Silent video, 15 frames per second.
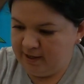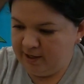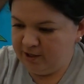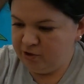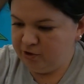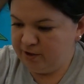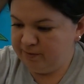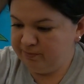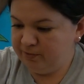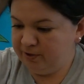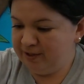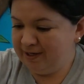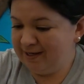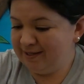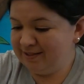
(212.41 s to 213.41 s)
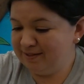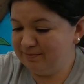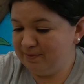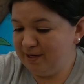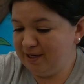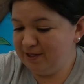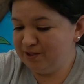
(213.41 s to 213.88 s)
And you can put as
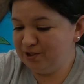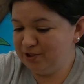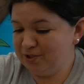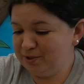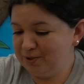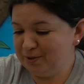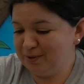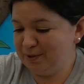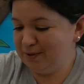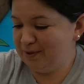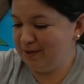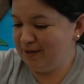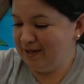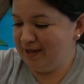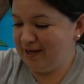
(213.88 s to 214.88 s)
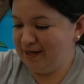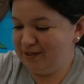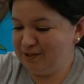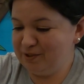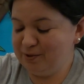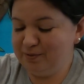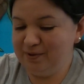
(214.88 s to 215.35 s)
much
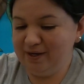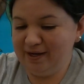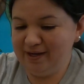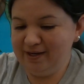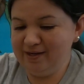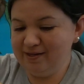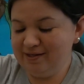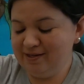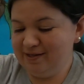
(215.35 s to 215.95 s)
as you'd like.